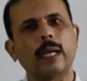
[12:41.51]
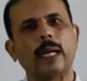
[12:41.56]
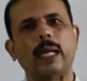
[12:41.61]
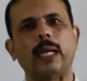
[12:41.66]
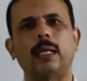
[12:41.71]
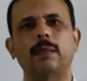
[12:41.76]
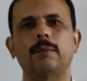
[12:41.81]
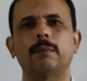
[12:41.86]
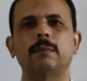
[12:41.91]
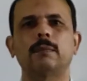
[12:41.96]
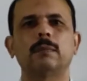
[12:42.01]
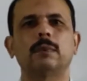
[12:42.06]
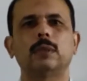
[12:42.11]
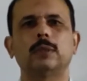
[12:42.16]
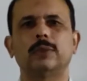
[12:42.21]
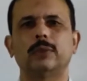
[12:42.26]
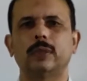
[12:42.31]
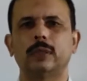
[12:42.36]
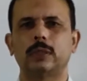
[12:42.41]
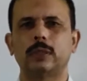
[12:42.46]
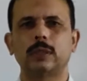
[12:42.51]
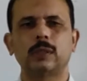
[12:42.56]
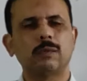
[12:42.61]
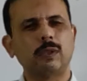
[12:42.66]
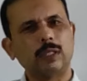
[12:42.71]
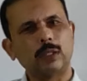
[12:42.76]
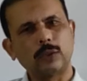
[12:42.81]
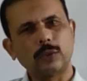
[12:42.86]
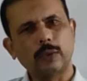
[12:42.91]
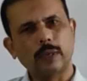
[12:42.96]
I am Yunus.
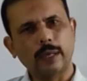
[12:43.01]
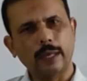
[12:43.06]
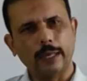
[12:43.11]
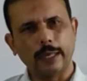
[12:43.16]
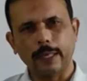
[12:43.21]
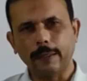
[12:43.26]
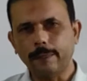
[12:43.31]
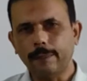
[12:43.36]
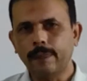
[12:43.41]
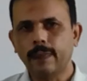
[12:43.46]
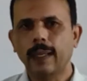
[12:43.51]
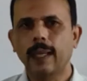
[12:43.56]
What's your name?